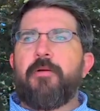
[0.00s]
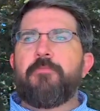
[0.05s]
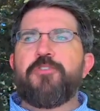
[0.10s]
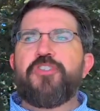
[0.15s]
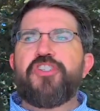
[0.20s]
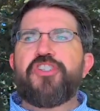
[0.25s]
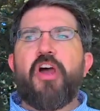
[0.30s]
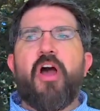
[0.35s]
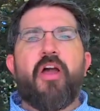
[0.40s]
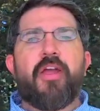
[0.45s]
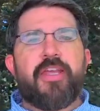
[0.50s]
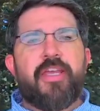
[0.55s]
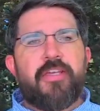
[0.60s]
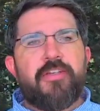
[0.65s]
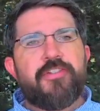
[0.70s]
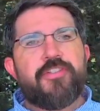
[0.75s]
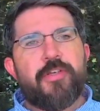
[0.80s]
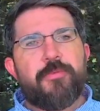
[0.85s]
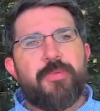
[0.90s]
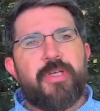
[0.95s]

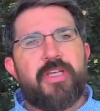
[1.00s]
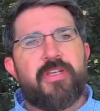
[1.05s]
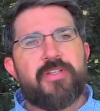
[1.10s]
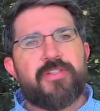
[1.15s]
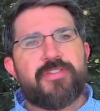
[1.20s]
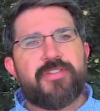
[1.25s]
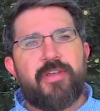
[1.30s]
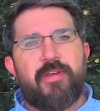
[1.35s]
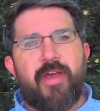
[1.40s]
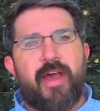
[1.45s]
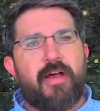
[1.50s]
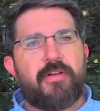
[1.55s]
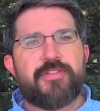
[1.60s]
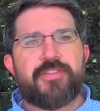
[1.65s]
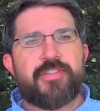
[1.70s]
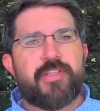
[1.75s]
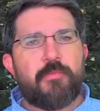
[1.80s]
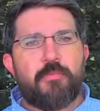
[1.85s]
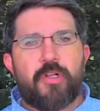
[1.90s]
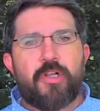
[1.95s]
shocking to me to see how
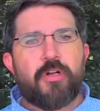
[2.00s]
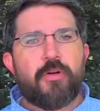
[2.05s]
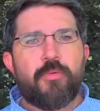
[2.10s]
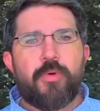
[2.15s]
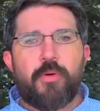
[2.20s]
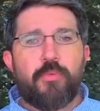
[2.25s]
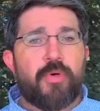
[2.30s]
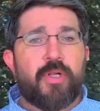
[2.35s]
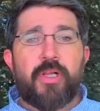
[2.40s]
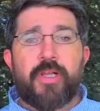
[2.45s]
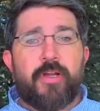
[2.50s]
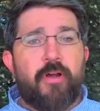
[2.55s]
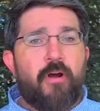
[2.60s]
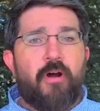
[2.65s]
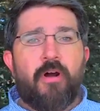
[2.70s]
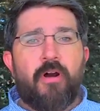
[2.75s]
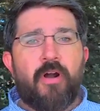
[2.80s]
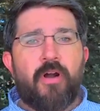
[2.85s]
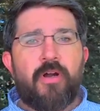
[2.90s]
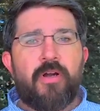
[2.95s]
similar we really
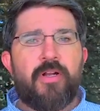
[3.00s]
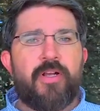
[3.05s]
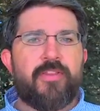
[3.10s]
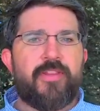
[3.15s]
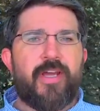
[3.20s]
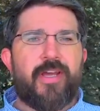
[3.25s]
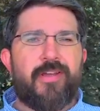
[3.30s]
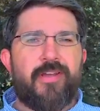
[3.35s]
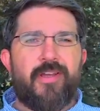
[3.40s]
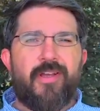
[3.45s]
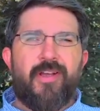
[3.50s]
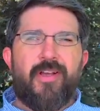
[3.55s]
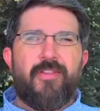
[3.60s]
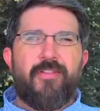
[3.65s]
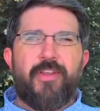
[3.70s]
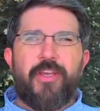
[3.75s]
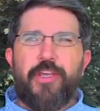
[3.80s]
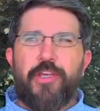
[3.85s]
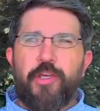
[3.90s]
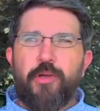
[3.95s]
are, that
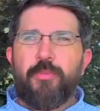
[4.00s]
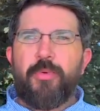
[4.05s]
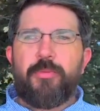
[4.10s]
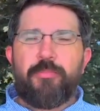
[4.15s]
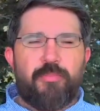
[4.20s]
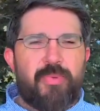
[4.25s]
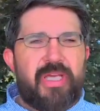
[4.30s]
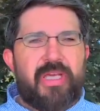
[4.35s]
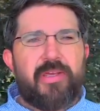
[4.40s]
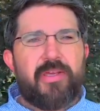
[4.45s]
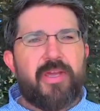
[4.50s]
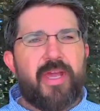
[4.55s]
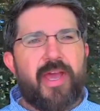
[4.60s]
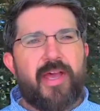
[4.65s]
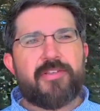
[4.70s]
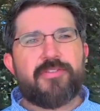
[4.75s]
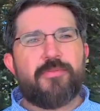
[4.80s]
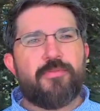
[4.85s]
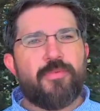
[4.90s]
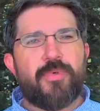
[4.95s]
the human being
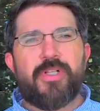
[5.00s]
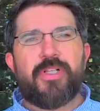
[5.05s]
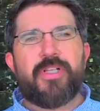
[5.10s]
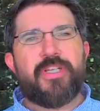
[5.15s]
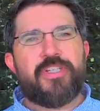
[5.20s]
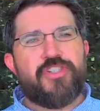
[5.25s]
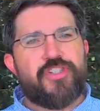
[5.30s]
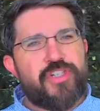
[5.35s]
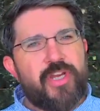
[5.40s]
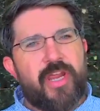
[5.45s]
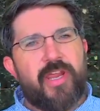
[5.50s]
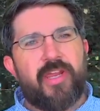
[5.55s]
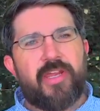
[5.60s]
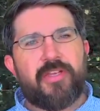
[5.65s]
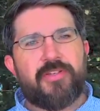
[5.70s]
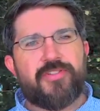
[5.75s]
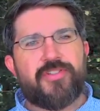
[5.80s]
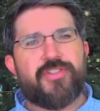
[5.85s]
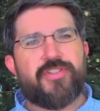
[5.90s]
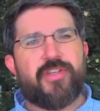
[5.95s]
hasn't really
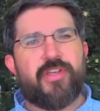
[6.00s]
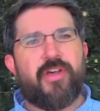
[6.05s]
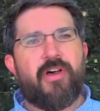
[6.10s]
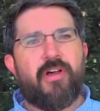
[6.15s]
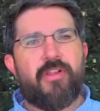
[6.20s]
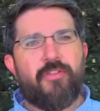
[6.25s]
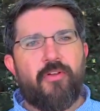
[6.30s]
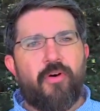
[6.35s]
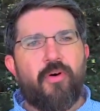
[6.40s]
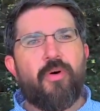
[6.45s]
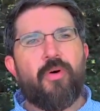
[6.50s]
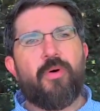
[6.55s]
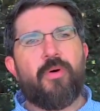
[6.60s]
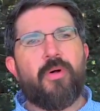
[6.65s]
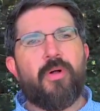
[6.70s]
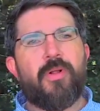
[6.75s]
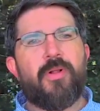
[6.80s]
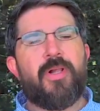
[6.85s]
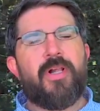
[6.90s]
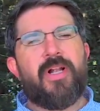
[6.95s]
changed on the
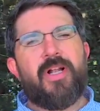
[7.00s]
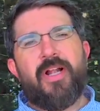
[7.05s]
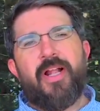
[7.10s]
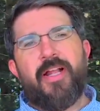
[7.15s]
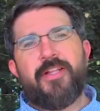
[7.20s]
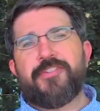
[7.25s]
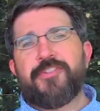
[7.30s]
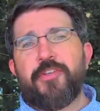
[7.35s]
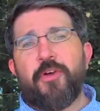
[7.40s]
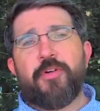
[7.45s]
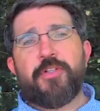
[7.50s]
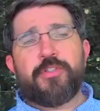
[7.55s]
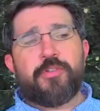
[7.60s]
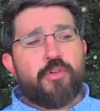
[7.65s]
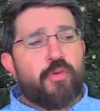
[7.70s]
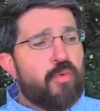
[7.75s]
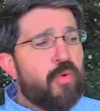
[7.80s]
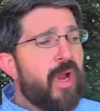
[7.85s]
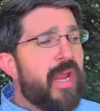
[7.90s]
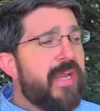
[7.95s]
whole. And so it's
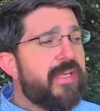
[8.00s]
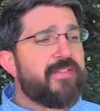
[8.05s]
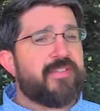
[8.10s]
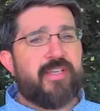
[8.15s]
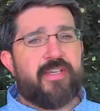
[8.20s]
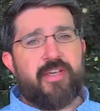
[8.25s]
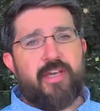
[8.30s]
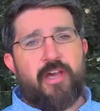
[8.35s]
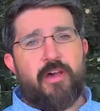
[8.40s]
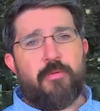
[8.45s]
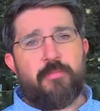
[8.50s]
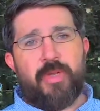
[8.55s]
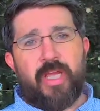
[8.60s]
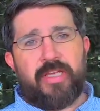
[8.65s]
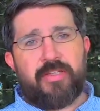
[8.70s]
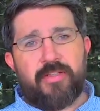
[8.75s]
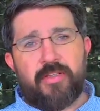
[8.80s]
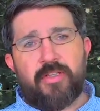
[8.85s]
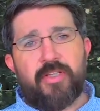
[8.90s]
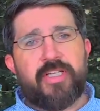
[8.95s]
great to come
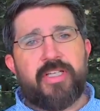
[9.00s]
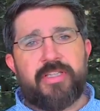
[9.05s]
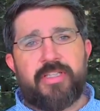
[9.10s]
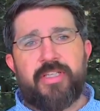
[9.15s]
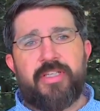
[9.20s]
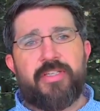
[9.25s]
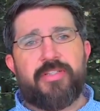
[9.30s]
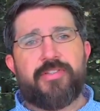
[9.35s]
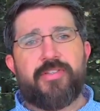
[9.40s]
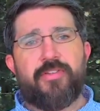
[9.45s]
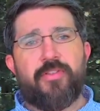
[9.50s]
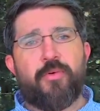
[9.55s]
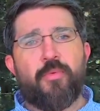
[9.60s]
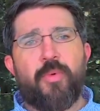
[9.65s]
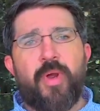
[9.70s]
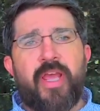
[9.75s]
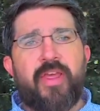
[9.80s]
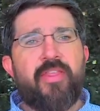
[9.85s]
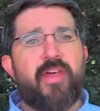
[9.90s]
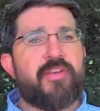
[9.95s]
and to look at these, the
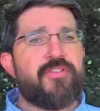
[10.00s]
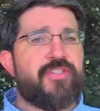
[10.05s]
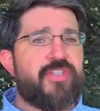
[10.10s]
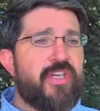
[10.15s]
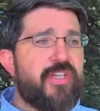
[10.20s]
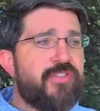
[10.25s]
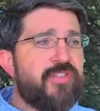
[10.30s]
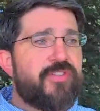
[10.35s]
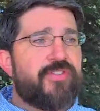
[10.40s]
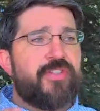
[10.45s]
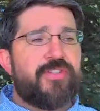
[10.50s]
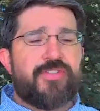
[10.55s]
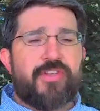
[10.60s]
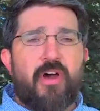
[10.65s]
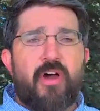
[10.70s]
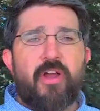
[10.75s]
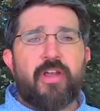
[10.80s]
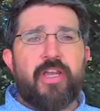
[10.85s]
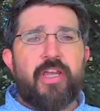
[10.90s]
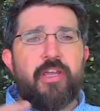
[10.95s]
way that Jesus is
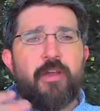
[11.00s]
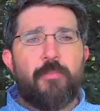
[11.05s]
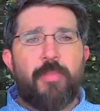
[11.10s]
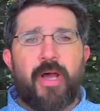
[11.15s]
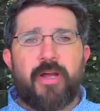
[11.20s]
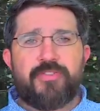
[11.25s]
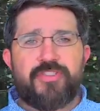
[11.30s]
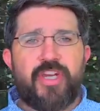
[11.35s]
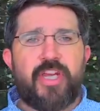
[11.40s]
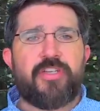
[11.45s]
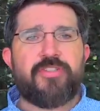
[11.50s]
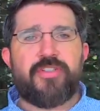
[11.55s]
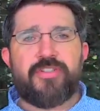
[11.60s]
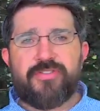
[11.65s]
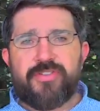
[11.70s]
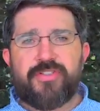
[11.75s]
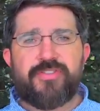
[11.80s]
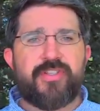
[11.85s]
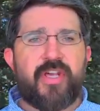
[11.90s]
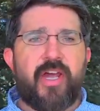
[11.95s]
talking about changing
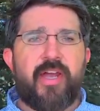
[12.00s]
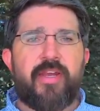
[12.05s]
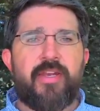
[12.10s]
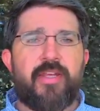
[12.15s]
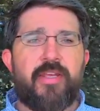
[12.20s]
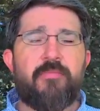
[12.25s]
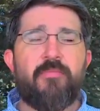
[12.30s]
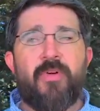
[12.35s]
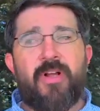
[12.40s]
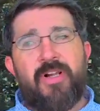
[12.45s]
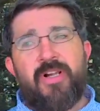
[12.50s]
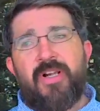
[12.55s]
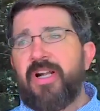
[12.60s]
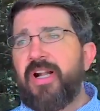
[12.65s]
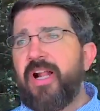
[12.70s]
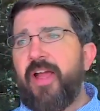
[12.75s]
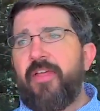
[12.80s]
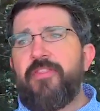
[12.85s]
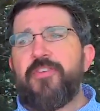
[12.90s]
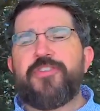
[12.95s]
society.
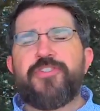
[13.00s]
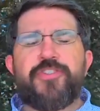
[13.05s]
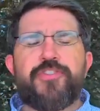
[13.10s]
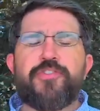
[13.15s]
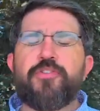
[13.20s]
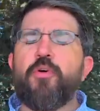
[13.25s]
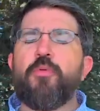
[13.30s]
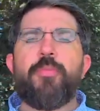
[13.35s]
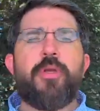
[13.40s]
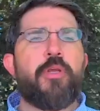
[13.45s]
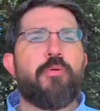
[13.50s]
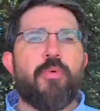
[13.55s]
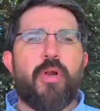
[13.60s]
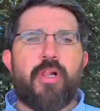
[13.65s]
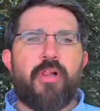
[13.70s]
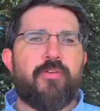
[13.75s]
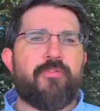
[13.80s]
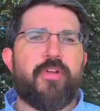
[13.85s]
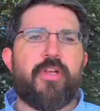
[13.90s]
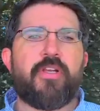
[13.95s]
And there's so many
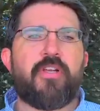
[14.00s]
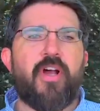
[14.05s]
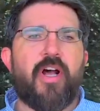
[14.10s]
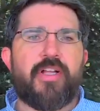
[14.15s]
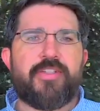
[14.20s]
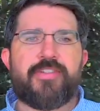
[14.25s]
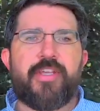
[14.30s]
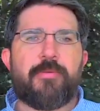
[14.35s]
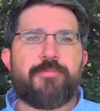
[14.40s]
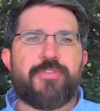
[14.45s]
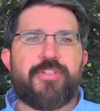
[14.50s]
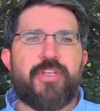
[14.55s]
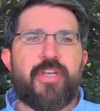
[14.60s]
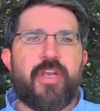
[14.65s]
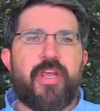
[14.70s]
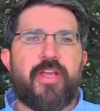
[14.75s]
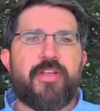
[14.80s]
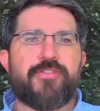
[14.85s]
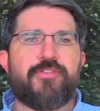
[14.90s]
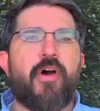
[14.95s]
relevant concepts
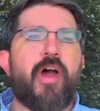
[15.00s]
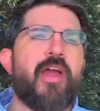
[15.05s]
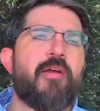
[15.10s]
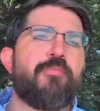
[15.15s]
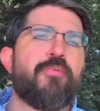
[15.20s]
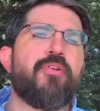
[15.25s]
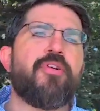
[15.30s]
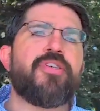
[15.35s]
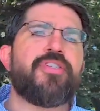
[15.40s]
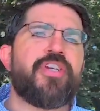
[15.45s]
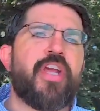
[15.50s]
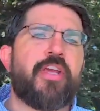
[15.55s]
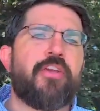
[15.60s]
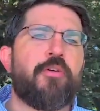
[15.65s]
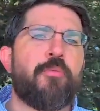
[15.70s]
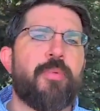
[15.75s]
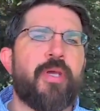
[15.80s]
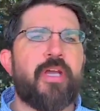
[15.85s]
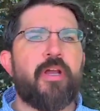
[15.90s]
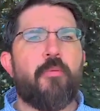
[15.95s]
today. So I appreciate
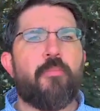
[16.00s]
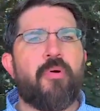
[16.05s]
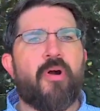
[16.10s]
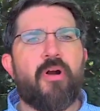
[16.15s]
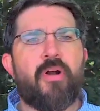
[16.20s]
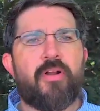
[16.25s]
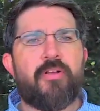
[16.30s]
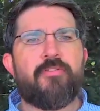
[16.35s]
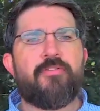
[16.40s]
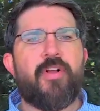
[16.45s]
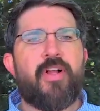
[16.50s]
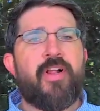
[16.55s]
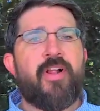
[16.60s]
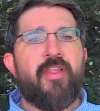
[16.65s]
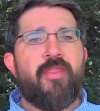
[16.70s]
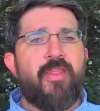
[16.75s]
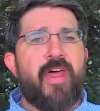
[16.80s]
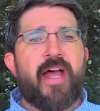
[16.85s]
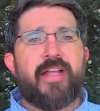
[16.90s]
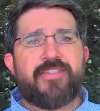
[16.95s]
you being a part of
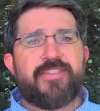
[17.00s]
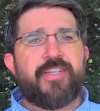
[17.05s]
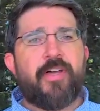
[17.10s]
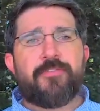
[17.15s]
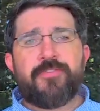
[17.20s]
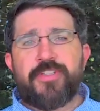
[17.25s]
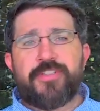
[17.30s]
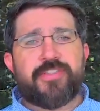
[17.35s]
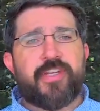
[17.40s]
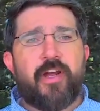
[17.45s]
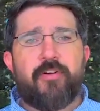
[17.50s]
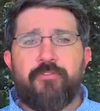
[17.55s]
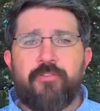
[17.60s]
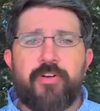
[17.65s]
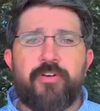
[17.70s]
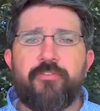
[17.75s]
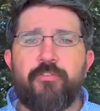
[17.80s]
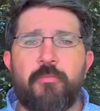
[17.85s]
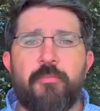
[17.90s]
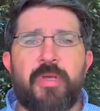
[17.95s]
that self-discovery
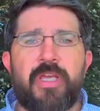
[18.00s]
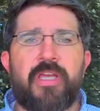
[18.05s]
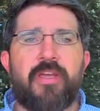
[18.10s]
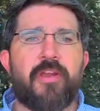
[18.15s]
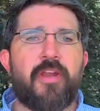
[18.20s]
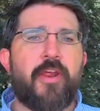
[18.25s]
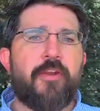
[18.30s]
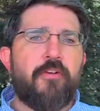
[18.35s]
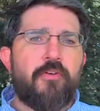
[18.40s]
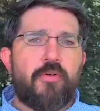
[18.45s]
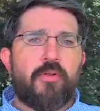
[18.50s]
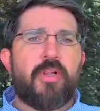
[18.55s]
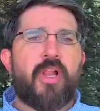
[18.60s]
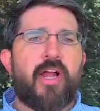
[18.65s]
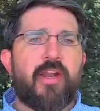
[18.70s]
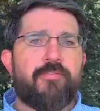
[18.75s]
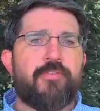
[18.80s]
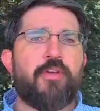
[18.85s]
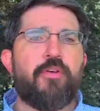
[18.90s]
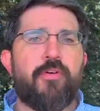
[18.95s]
for me. And I know a
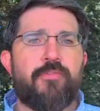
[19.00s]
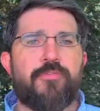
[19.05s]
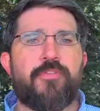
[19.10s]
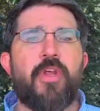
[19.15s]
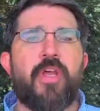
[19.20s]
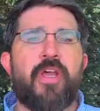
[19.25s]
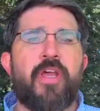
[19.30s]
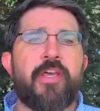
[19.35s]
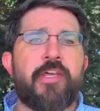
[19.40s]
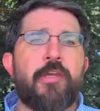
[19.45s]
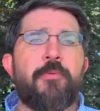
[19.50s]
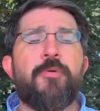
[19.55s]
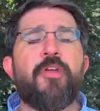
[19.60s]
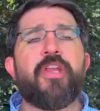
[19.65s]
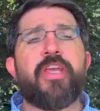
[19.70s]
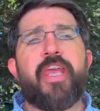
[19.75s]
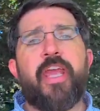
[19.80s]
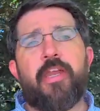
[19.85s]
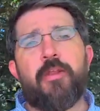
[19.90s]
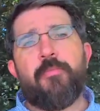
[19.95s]
lot of you have
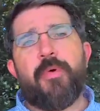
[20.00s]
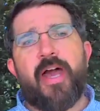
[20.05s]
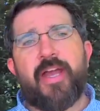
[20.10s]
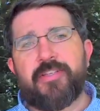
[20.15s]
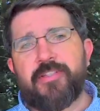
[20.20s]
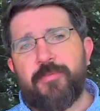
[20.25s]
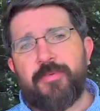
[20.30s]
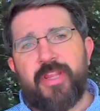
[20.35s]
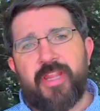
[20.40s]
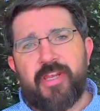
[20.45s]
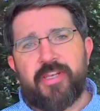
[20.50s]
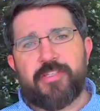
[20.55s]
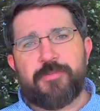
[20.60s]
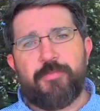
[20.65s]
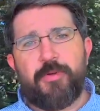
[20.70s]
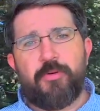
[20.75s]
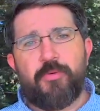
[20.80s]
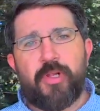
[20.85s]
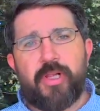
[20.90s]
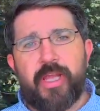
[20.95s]
communicated back to me that it's
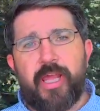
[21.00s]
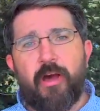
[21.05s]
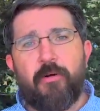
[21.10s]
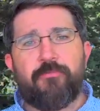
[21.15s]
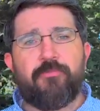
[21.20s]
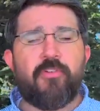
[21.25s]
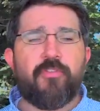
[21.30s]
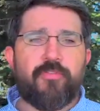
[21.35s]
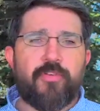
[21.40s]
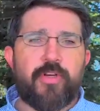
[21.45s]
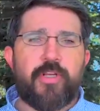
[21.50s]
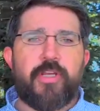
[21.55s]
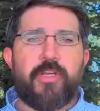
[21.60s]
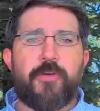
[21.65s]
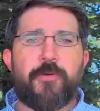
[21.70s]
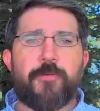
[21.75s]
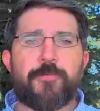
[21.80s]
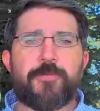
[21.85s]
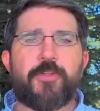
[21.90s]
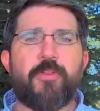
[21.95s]
been really helpful for
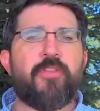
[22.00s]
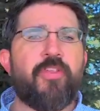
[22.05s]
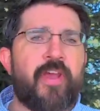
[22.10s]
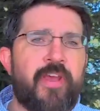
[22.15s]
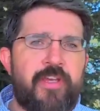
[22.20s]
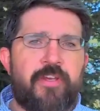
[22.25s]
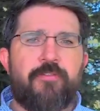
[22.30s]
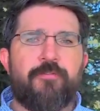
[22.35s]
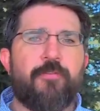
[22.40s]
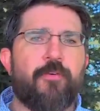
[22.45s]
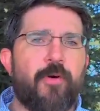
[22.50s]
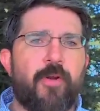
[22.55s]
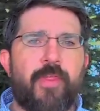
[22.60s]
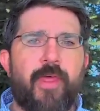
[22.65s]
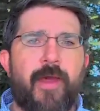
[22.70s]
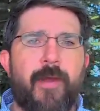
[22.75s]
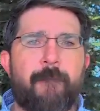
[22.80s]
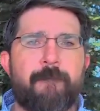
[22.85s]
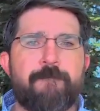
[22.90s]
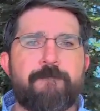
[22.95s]
you. So thank you for
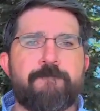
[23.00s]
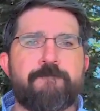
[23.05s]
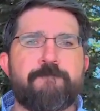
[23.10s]
that.